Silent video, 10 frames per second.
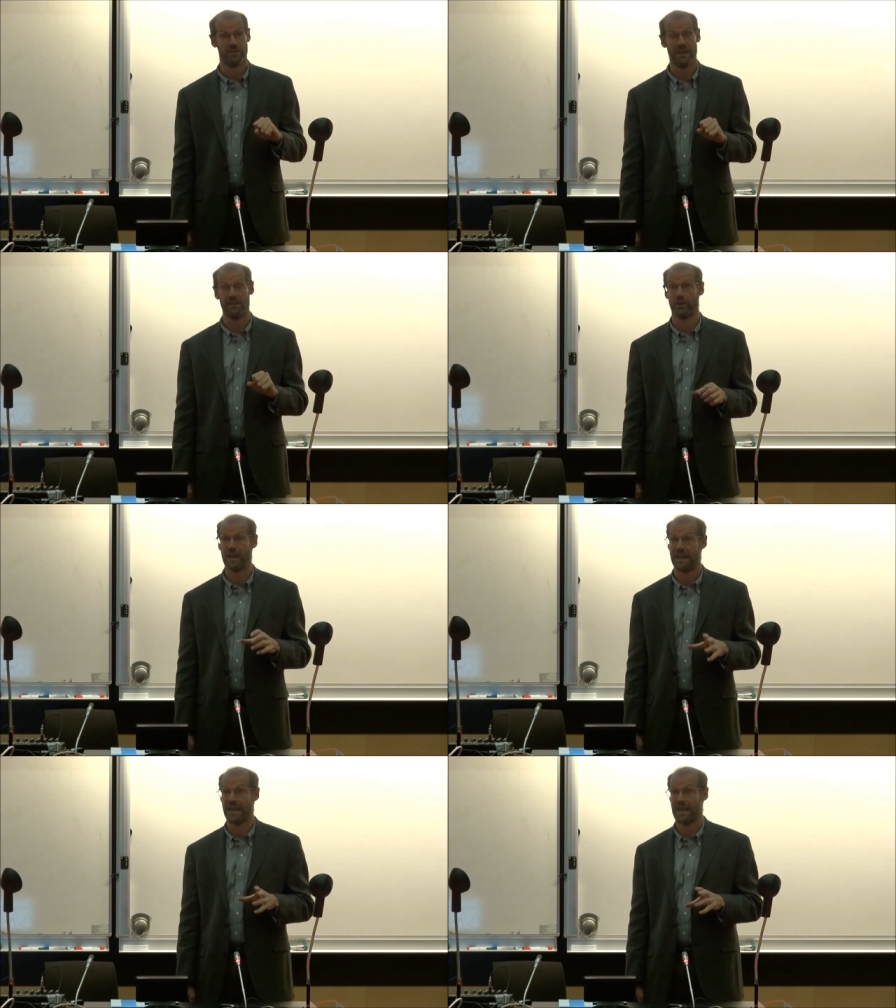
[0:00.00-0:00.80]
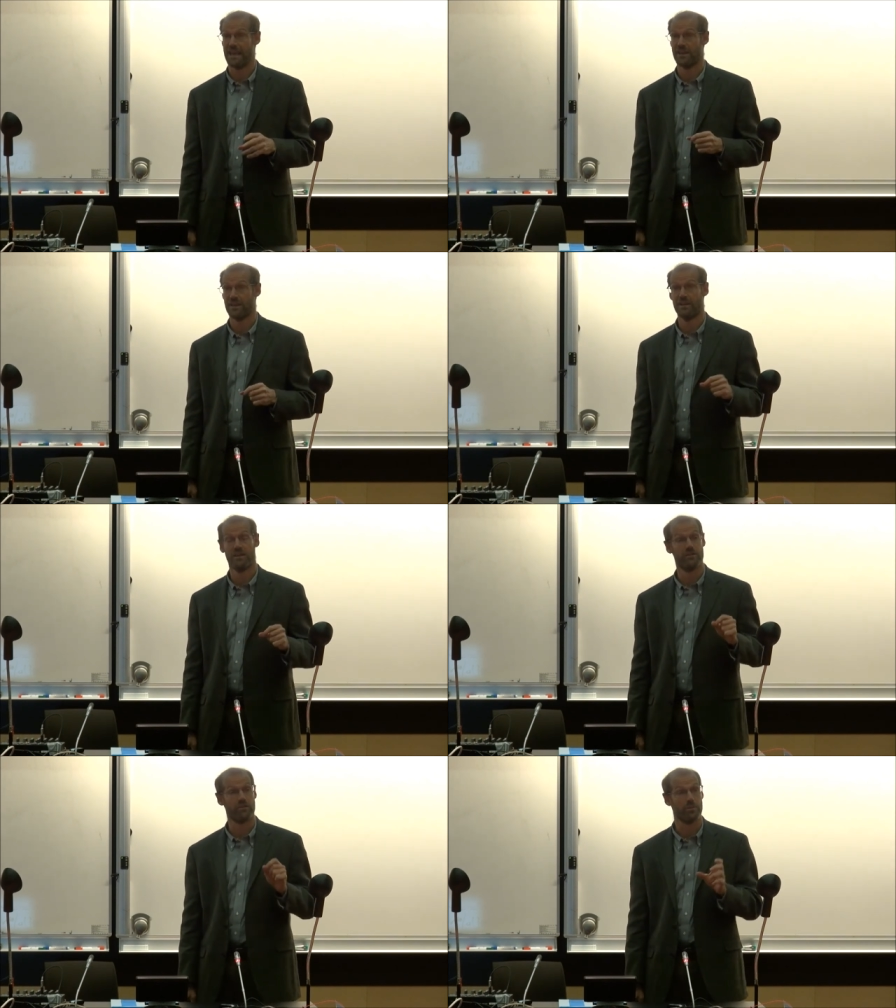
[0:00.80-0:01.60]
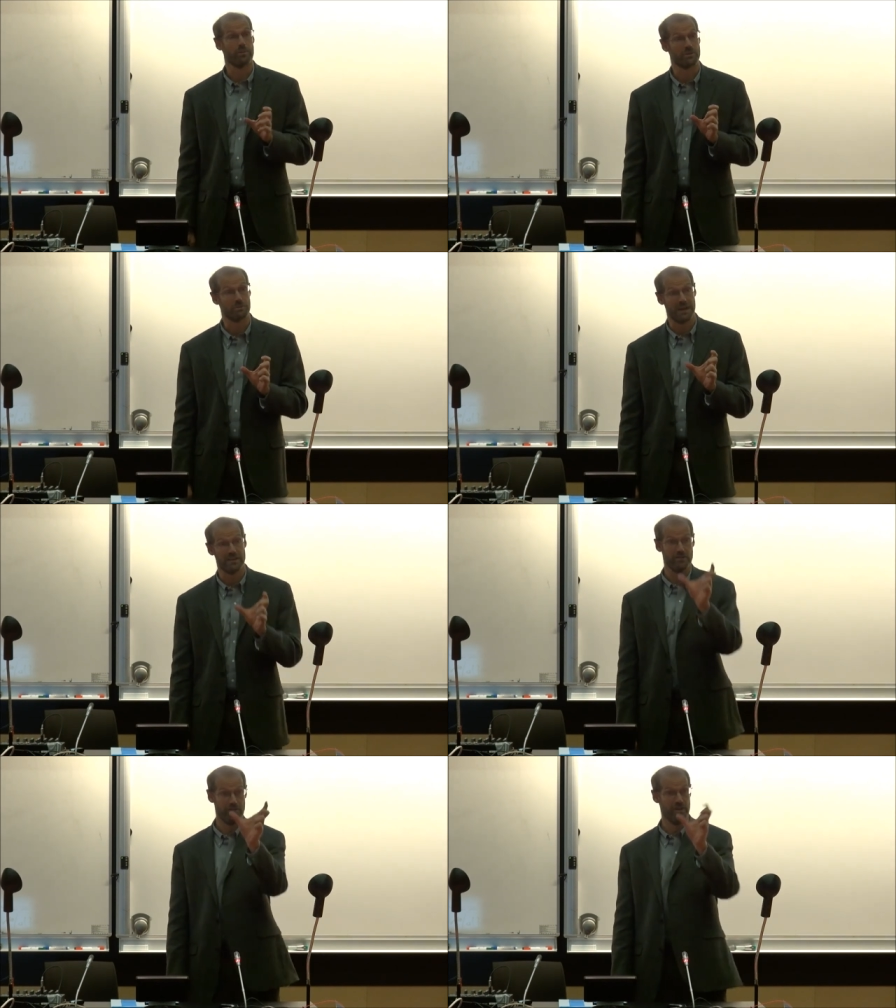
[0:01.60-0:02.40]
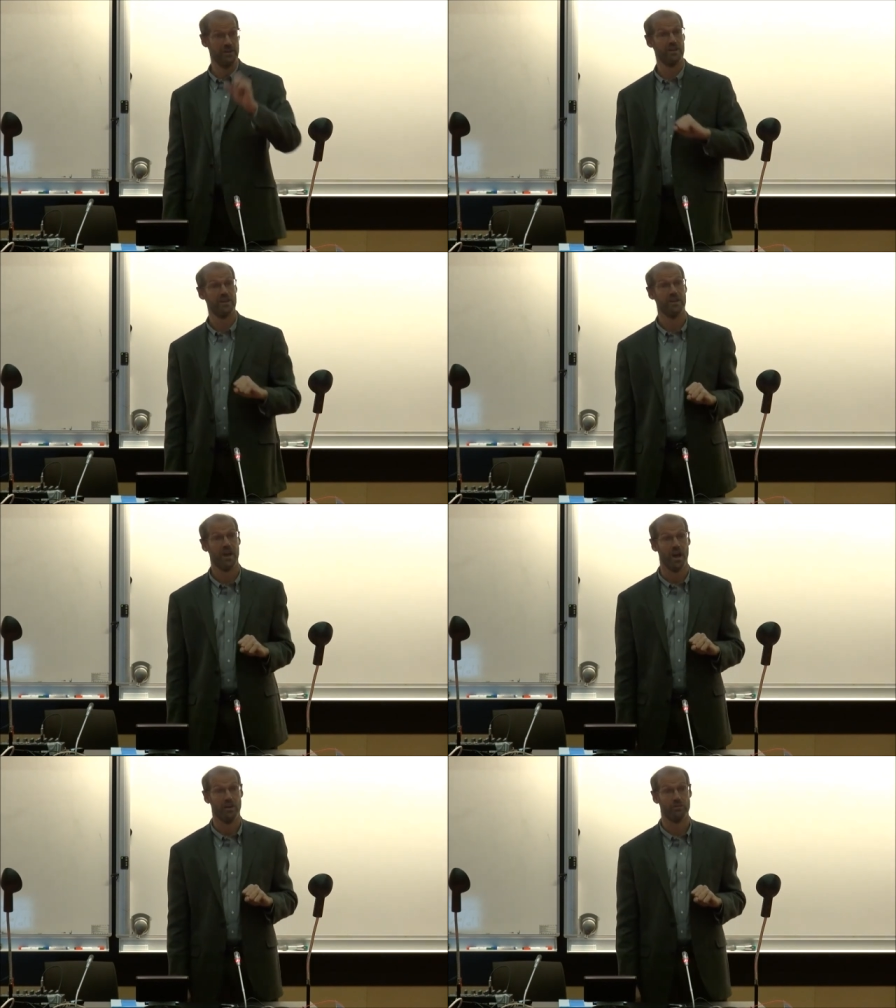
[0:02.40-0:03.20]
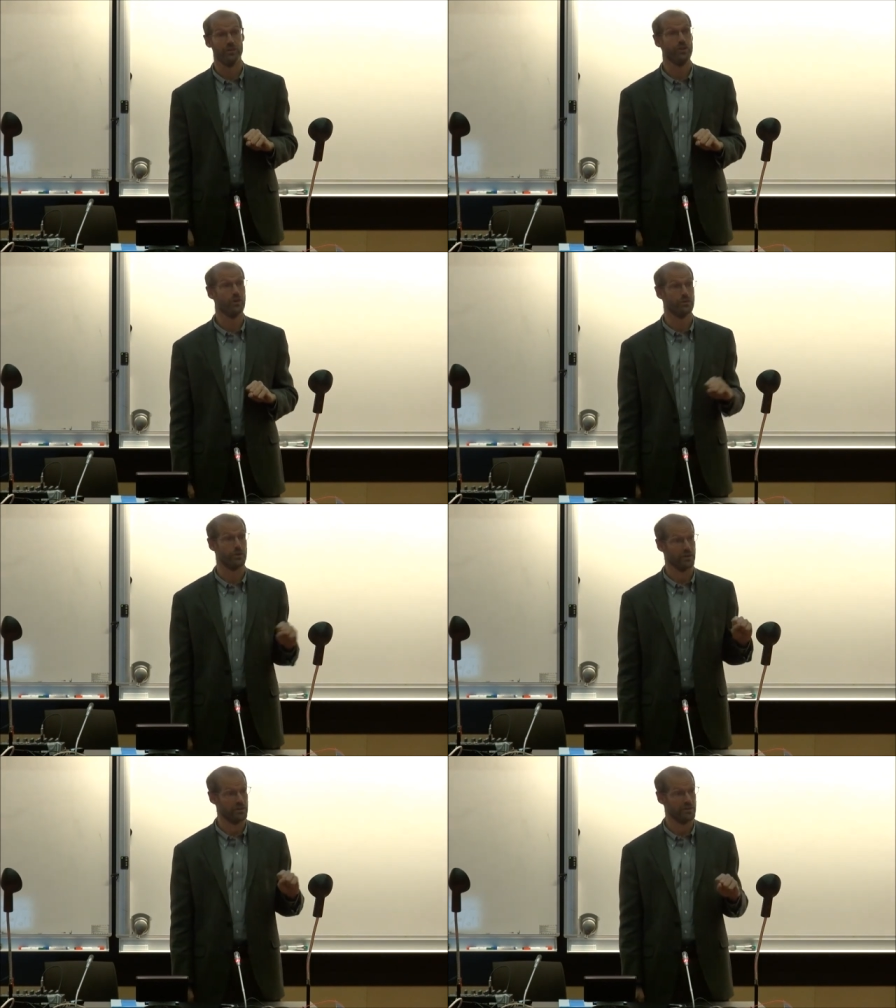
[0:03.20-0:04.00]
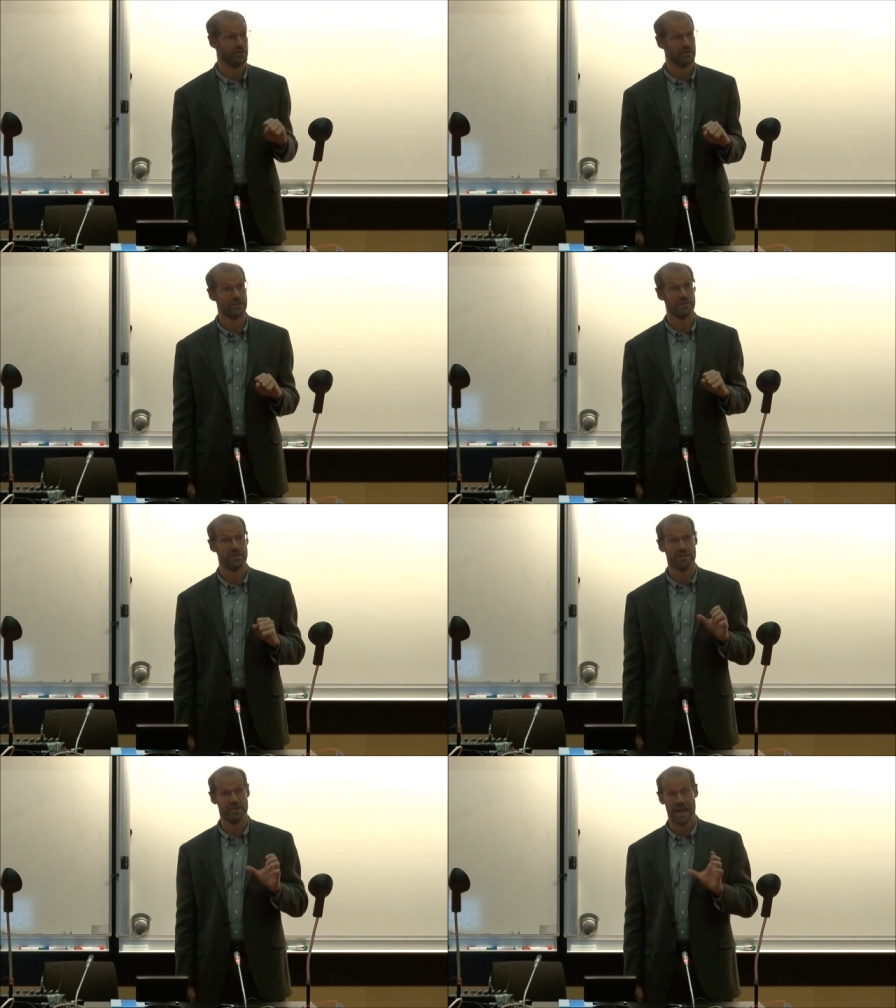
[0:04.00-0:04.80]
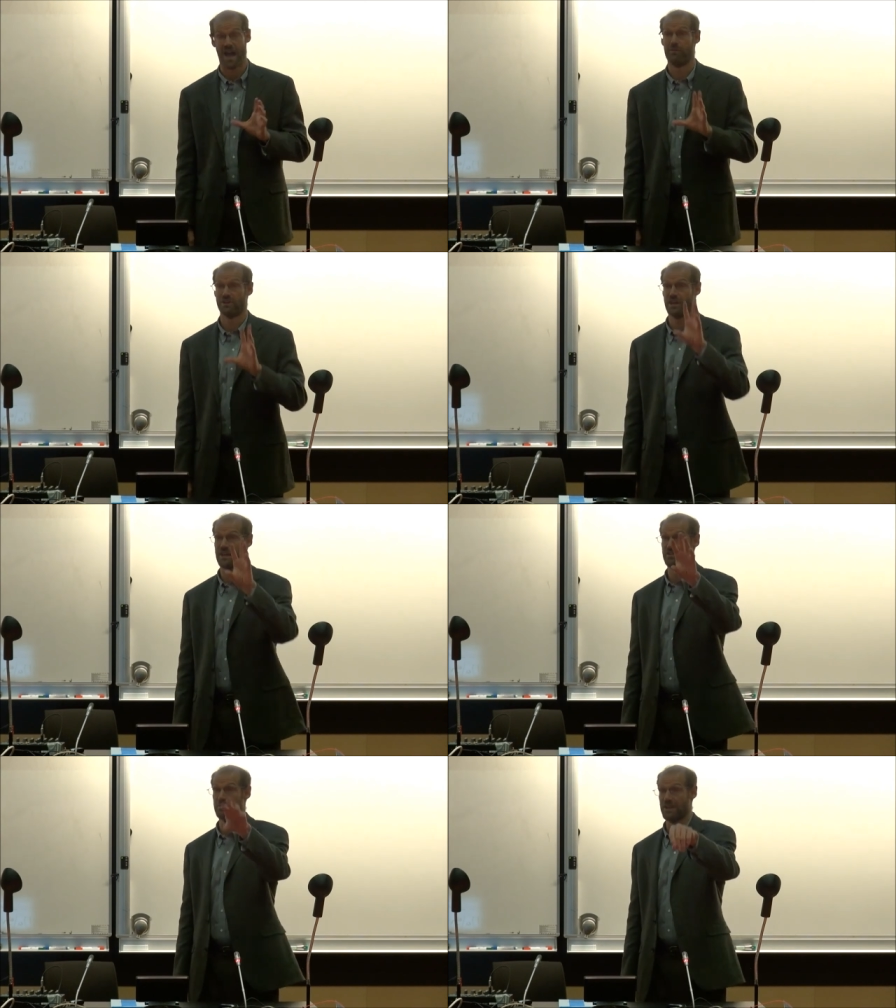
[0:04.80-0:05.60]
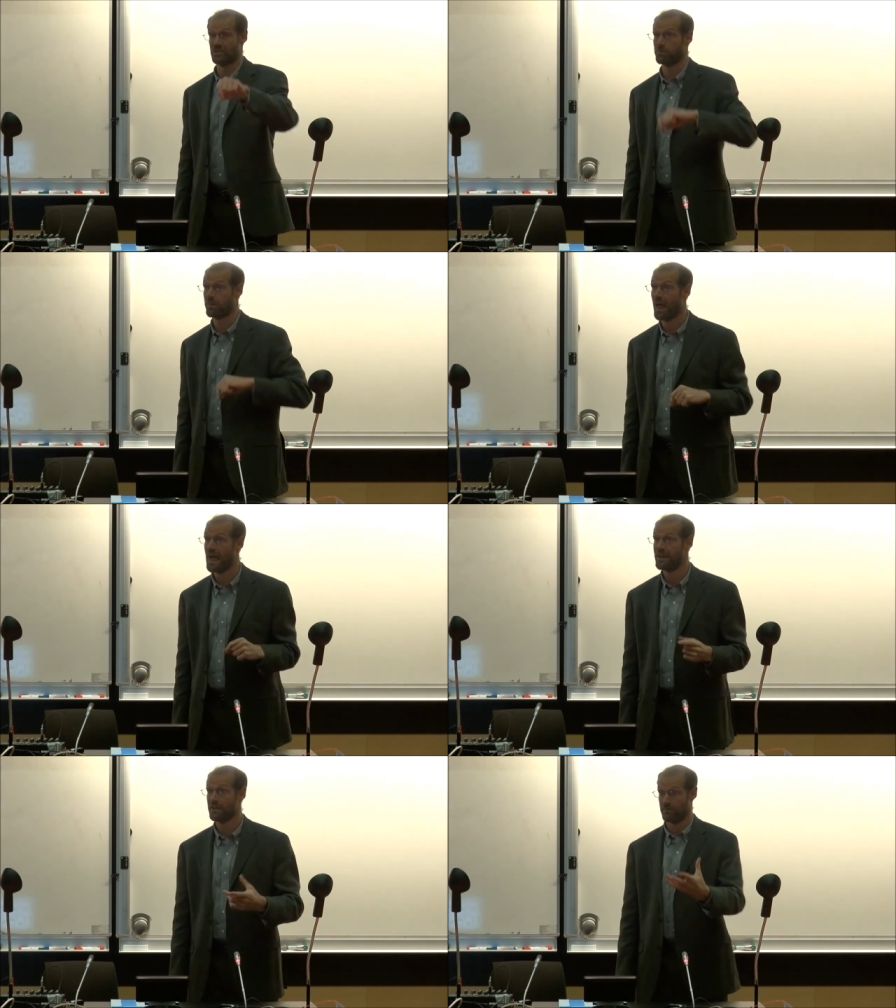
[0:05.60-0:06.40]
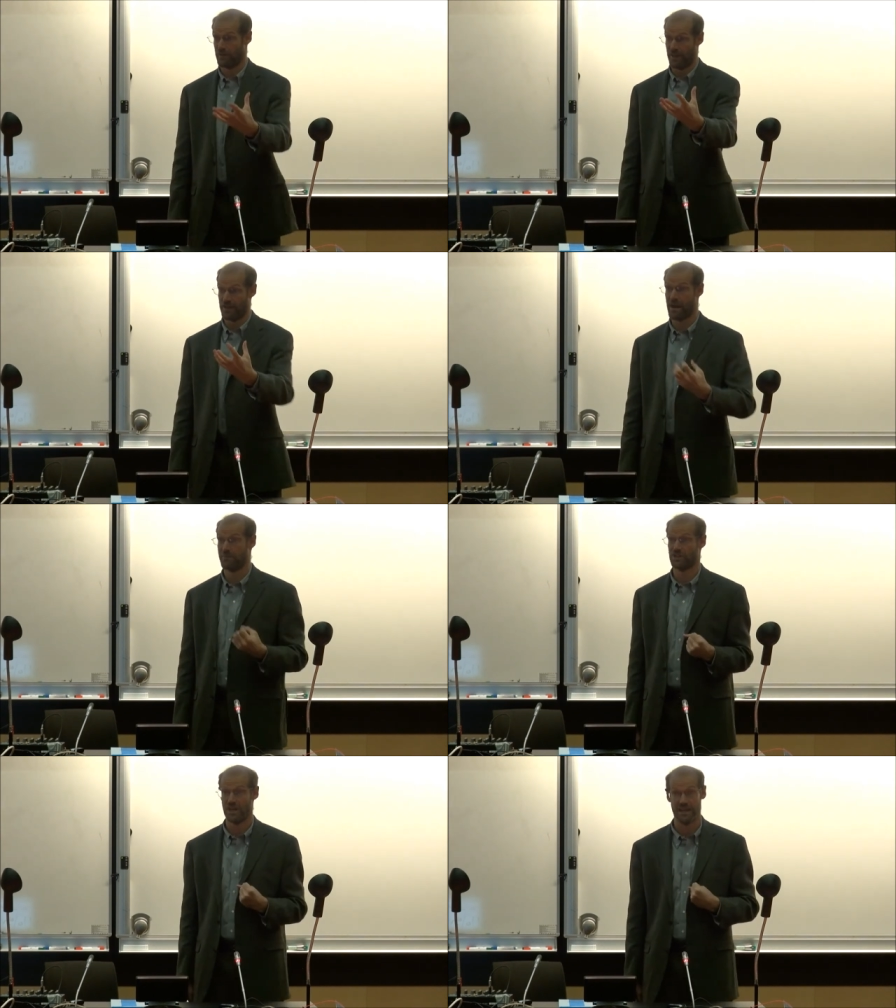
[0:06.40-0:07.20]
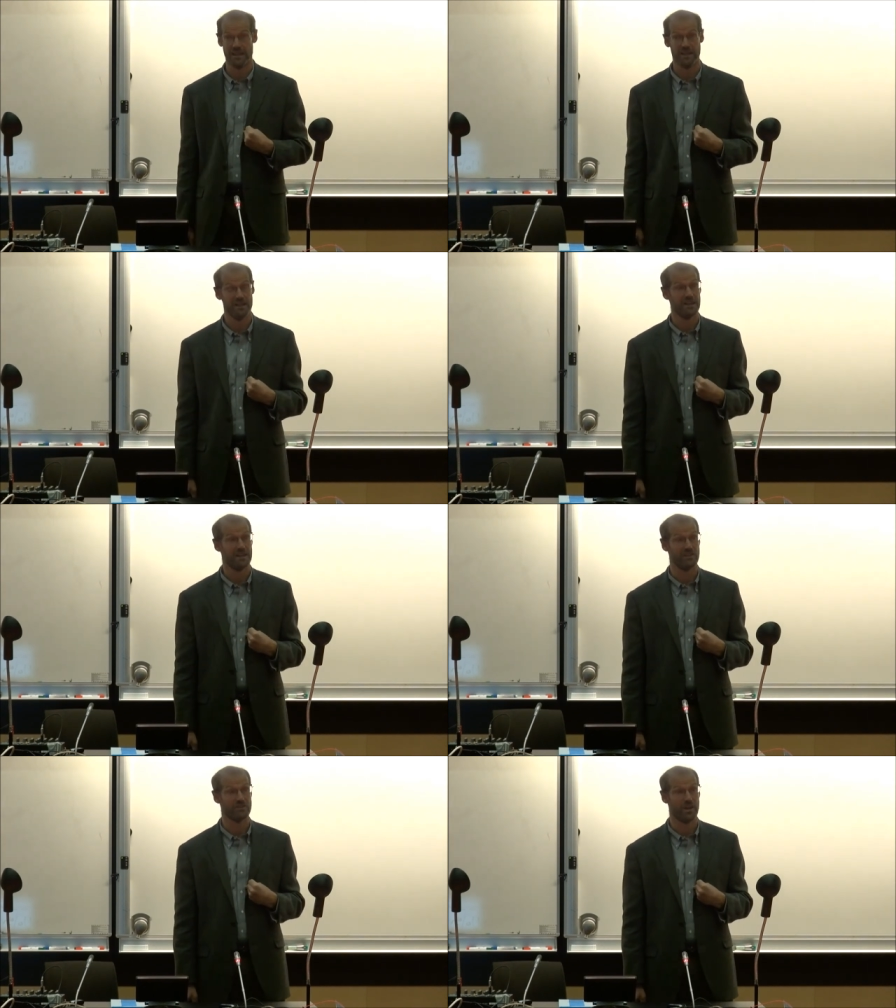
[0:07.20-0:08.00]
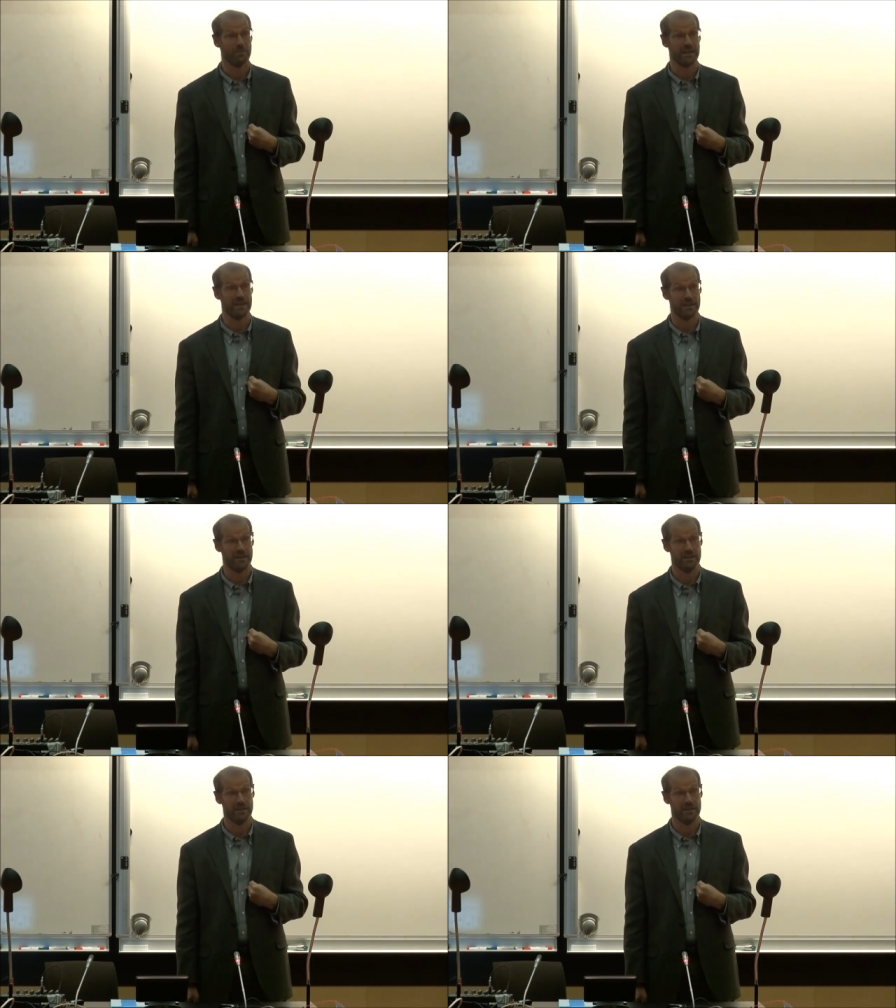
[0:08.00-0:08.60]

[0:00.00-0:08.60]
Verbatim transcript: They look at aid from the perspective of the donor. How much aid is being supplied rather than how much aid is coming in.